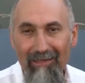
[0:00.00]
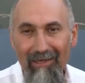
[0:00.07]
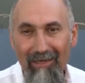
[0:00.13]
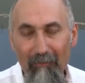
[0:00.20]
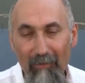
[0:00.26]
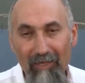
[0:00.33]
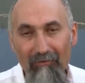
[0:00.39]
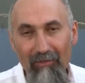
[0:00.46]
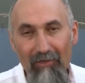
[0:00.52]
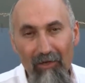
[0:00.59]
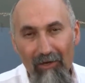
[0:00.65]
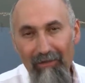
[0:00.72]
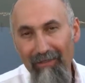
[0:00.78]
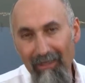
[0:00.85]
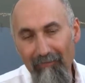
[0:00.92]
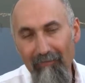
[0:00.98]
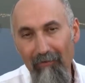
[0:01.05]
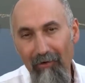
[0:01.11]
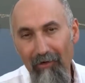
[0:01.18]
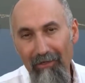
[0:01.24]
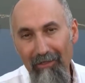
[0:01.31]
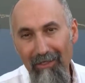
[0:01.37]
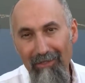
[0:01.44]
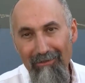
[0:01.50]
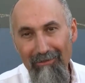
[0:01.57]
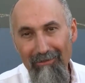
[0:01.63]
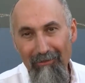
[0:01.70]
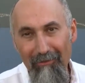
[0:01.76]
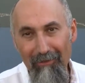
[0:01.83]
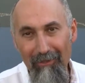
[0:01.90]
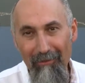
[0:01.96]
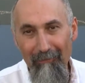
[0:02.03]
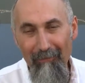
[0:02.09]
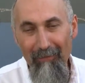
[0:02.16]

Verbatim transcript: Uh, we haven't gone that far yet. Okay.